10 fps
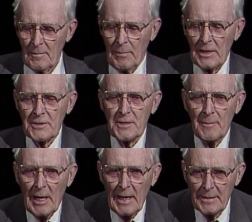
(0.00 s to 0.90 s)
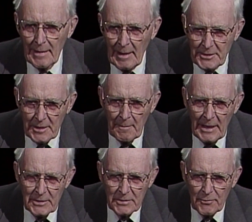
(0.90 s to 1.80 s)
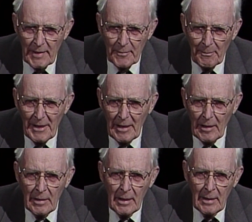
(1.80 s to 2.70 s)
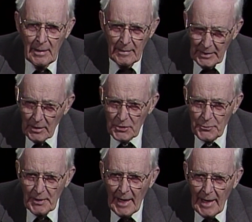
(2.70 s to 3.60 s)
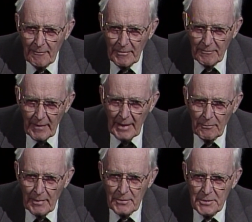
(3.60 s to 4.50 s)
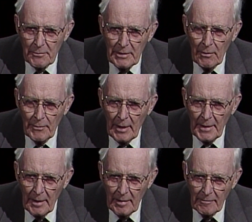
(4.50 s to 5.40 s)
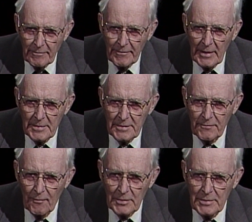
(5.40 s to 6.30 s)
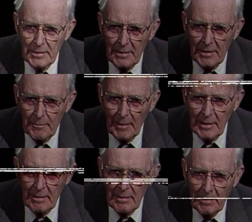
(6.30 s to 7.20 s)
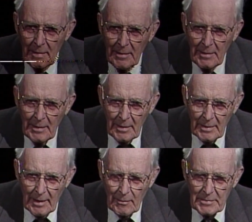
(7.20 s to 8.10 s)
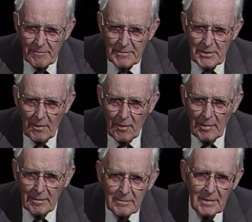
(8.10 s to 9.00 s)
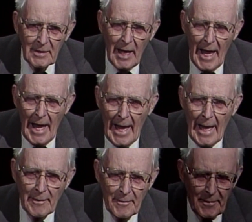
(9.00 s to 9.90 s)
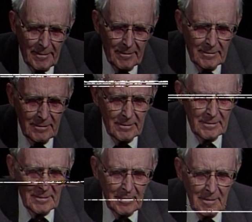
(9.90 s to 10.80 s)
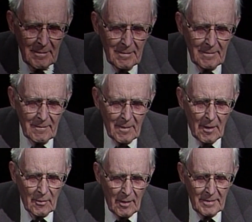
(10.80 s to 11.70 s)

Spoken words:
puzzles the mind and makes us rather bear the ills we have than fly to others that we know not of. Thus fortune doth make cowards of us all, and are